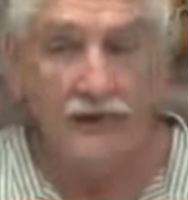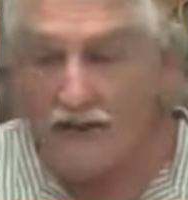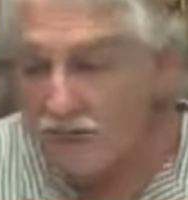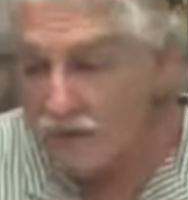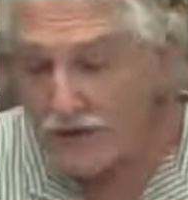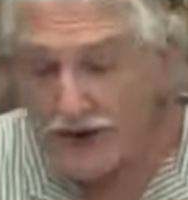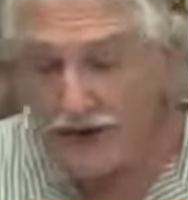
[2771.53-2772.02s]
And
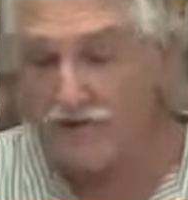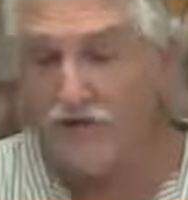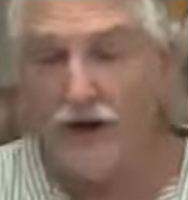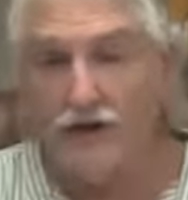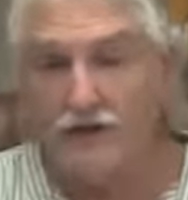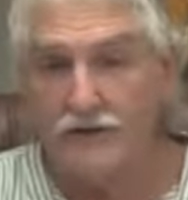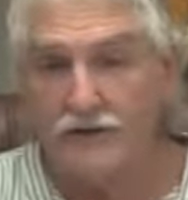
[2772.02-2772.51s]
that's what I've
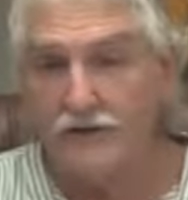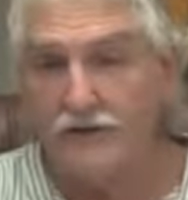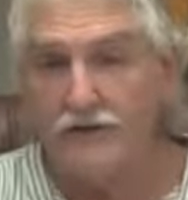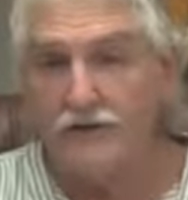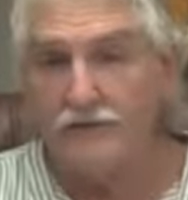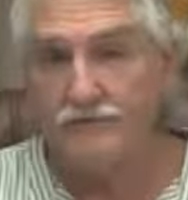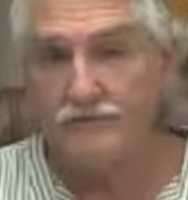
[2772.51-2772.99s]
tried to
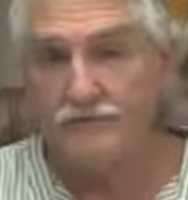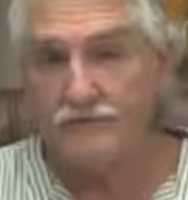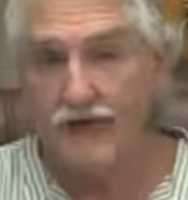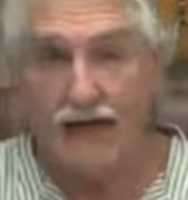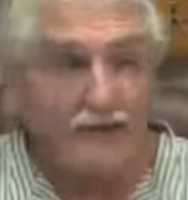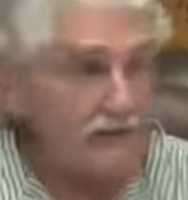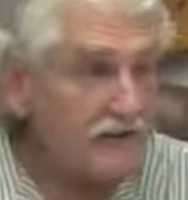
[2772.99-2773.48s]
do.
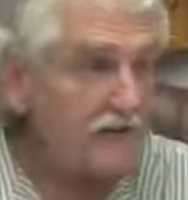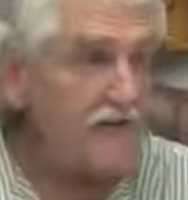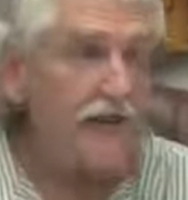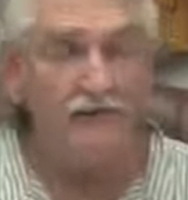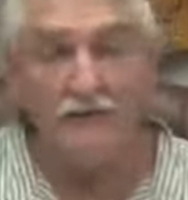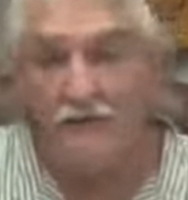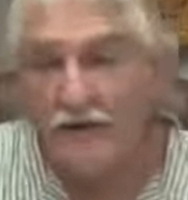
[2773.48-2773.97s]
I
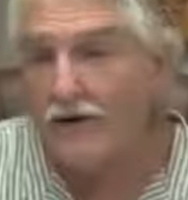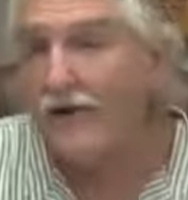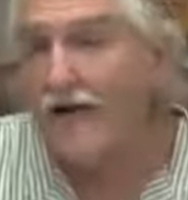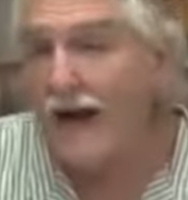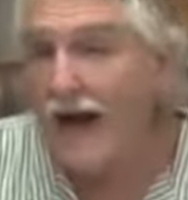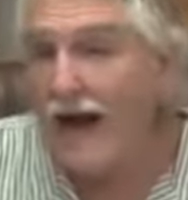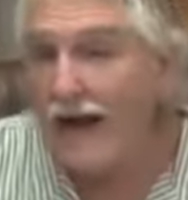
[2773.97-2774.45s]
still have a
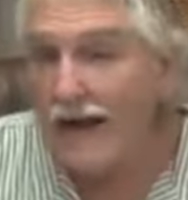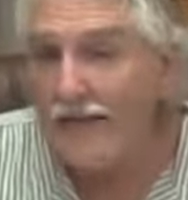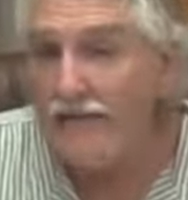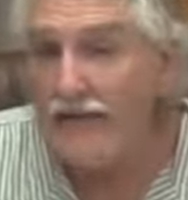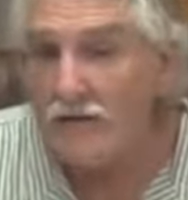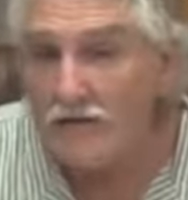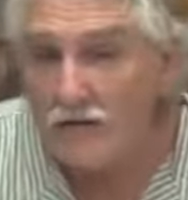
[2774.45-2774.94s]
very high
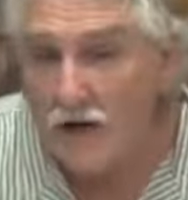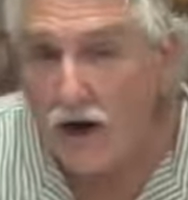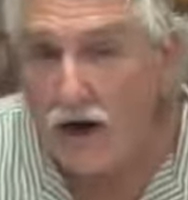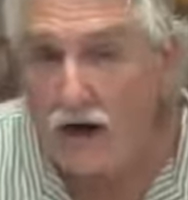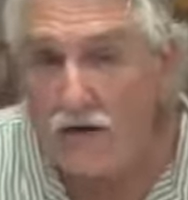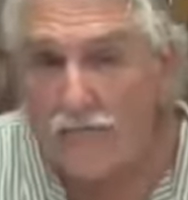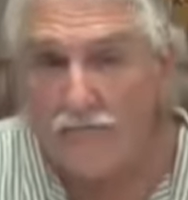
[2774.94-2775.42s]
level of
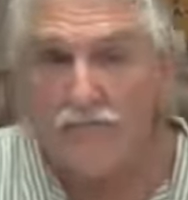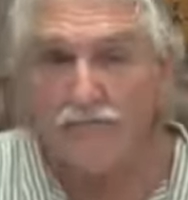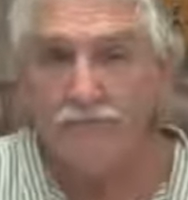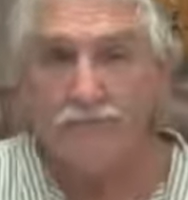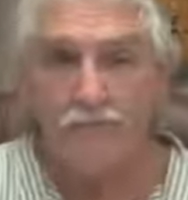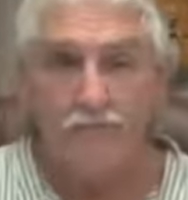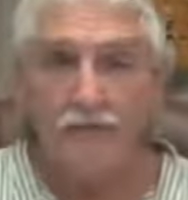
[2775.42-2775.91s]
raw,
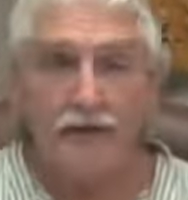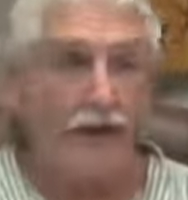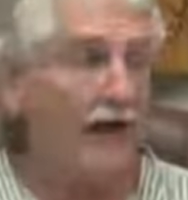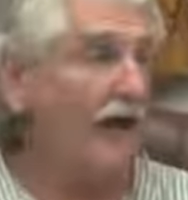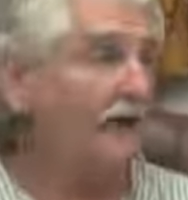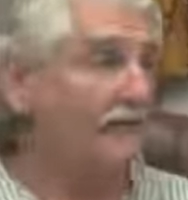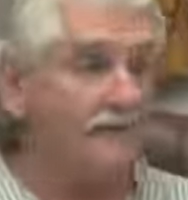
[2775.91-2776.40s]
but
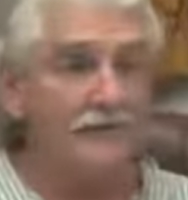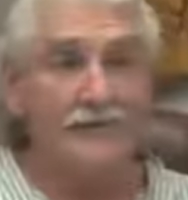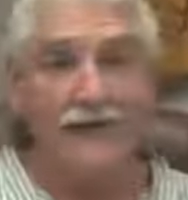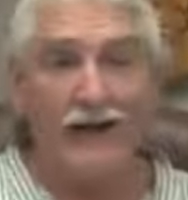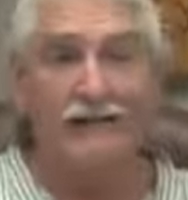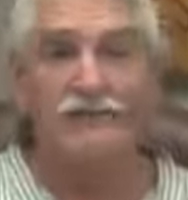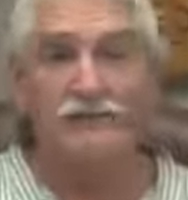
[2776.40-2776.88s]
I
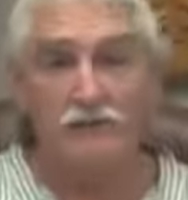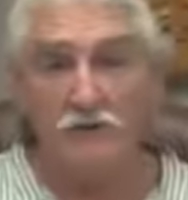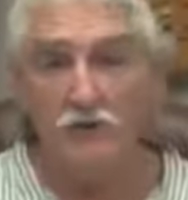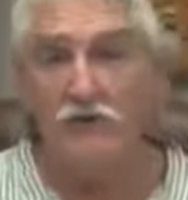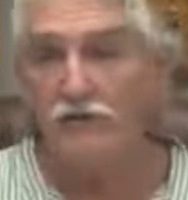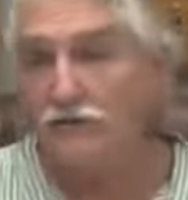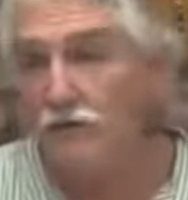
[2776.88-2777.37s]
still have some
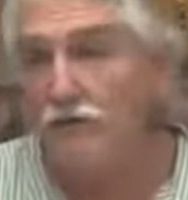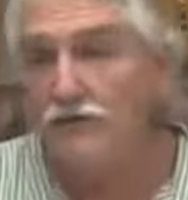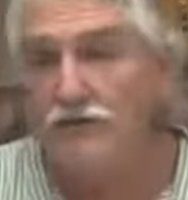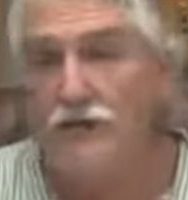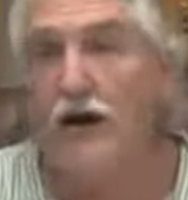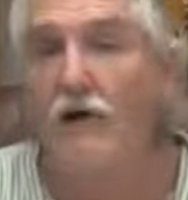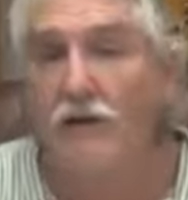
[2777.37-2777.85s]
cooked
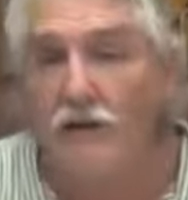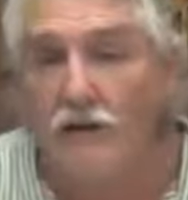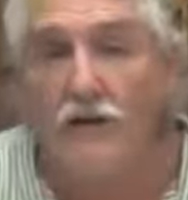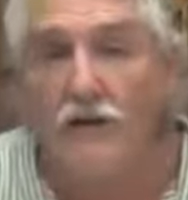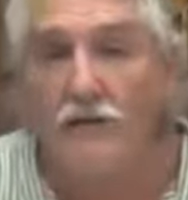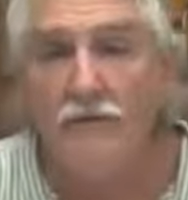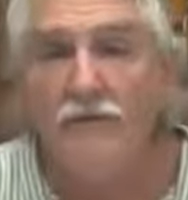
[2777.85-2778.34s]
foods now and
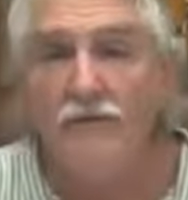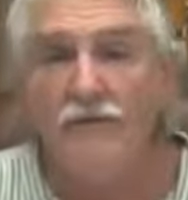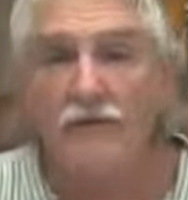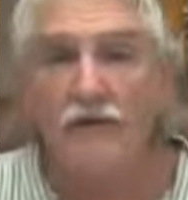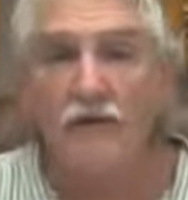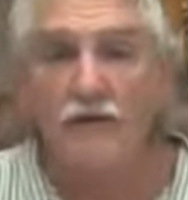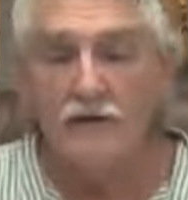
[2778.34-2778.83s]
then.
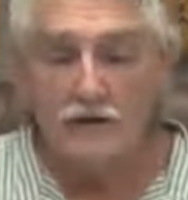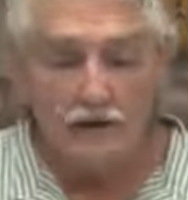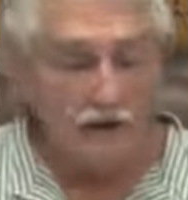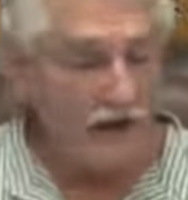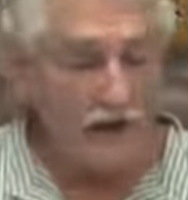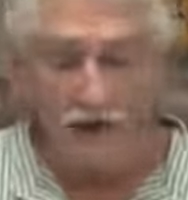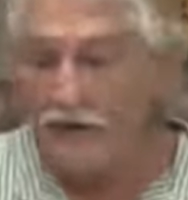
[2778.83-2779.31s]

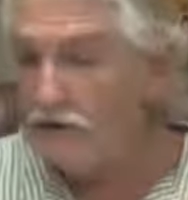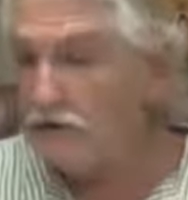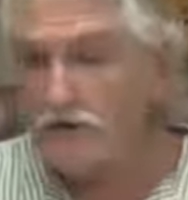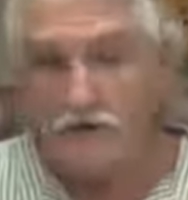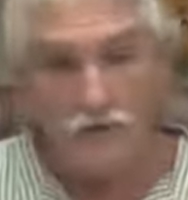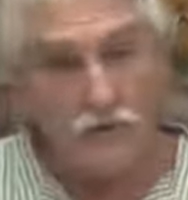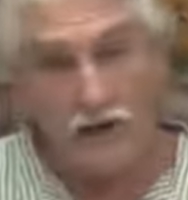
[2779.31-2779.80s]
And I don't
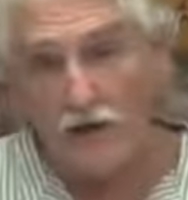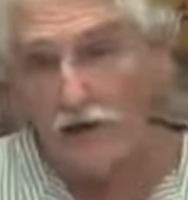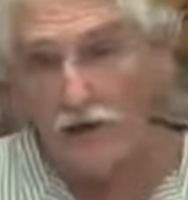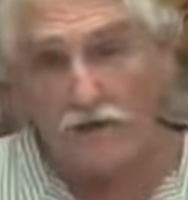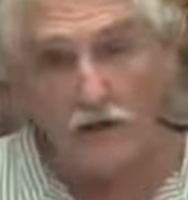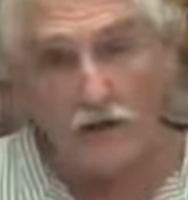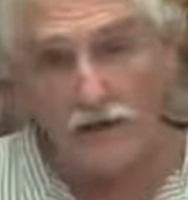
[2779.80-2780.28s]
sweat
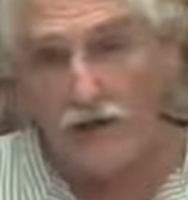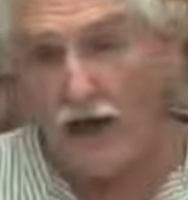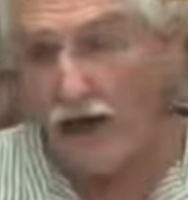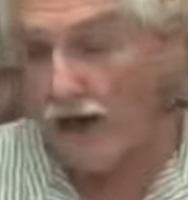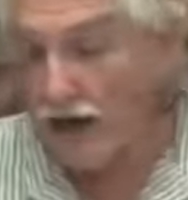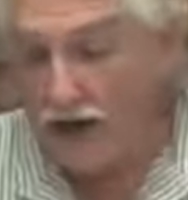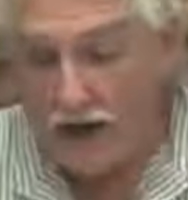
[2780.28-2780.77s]
over it.
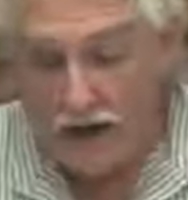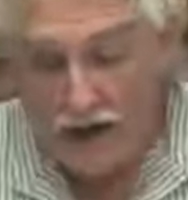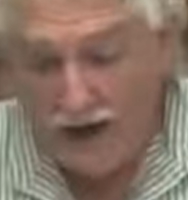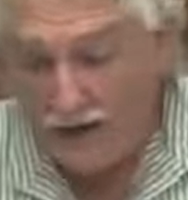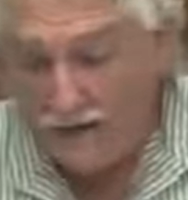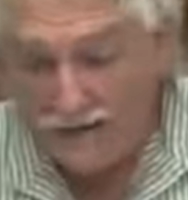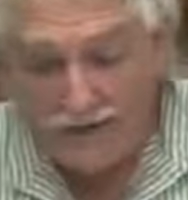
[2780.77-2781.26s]
I, I,
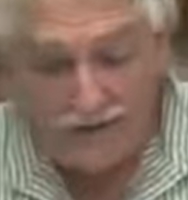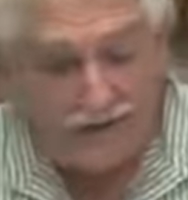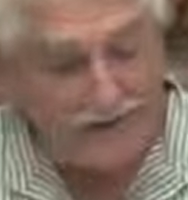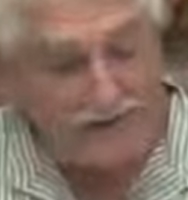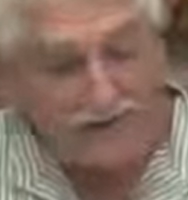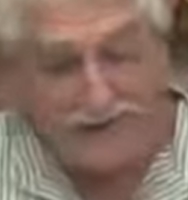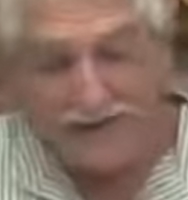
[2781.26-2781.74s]
I
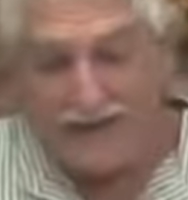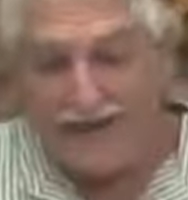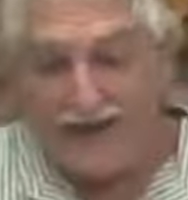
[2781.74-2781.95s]
really,